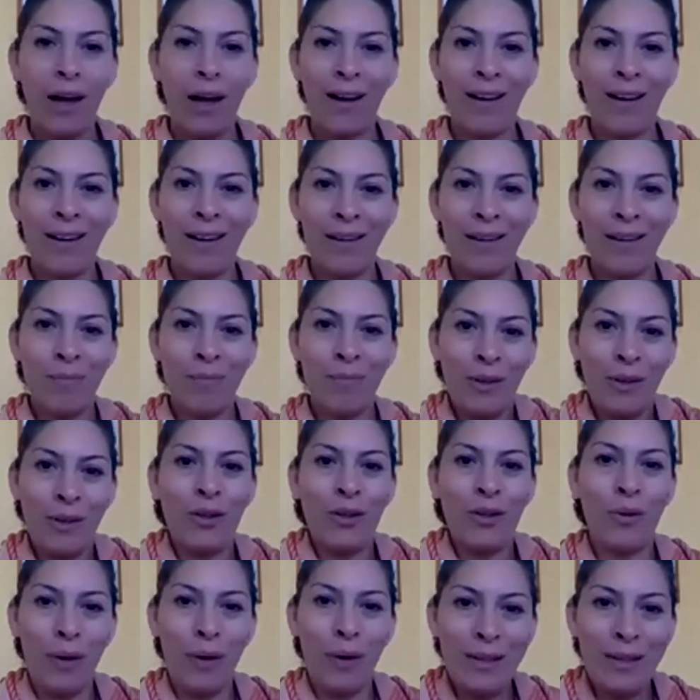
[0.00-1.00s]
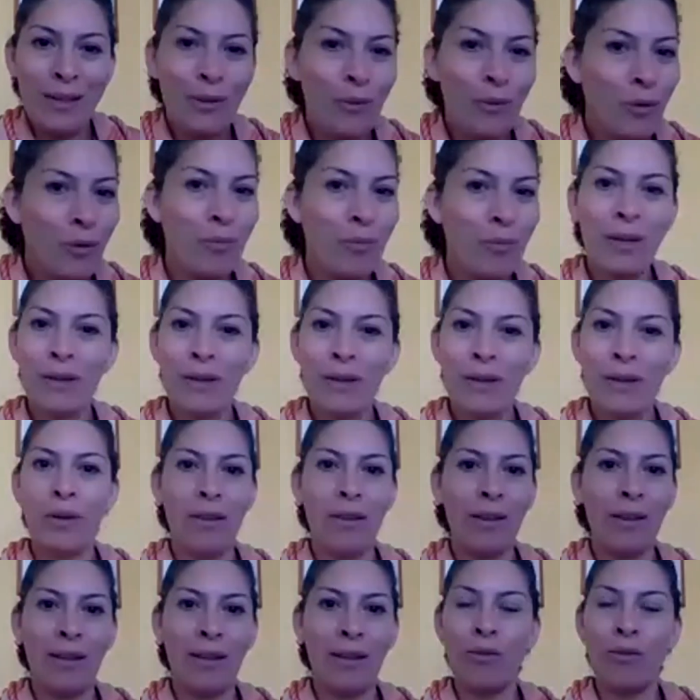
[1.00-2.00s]
as a woman
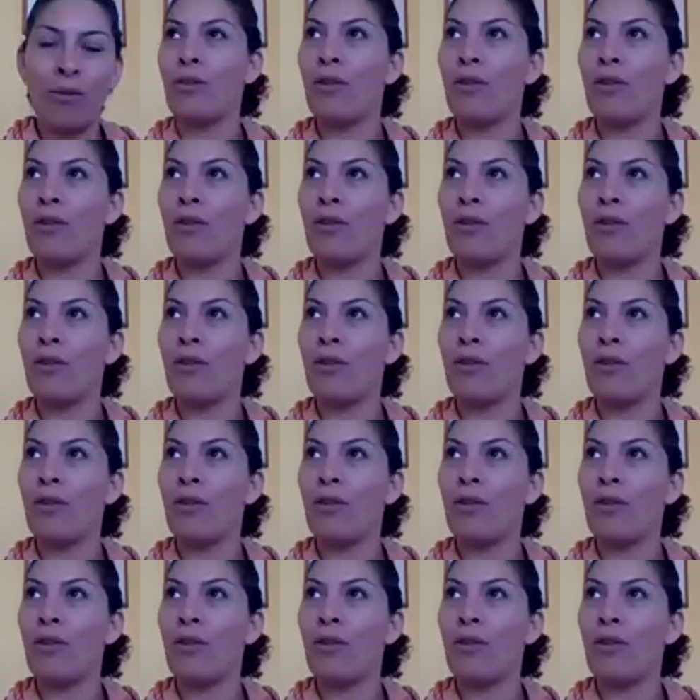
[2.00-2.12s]
with